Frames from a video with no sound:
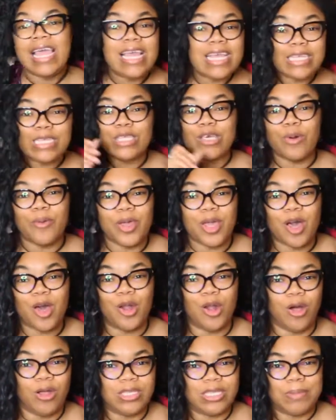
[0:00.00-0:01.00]
is going
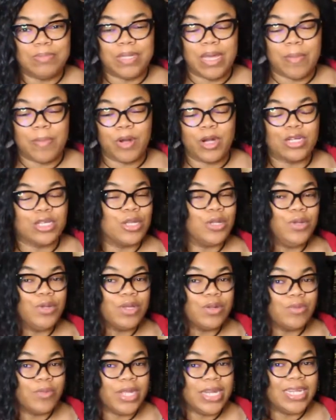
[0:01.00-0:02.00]
on all September, so you
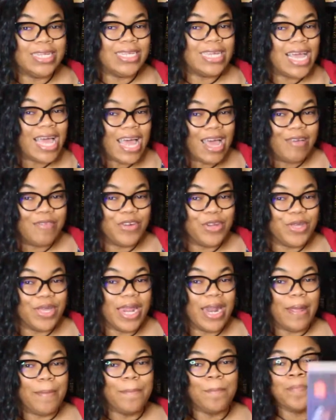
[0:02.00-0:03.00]
can read it after you
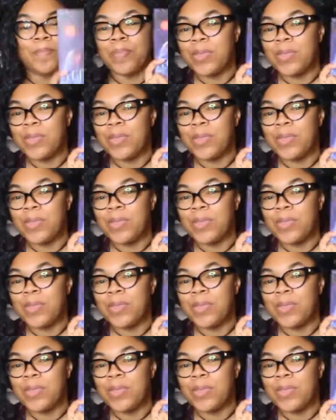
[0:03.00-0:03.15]
get it.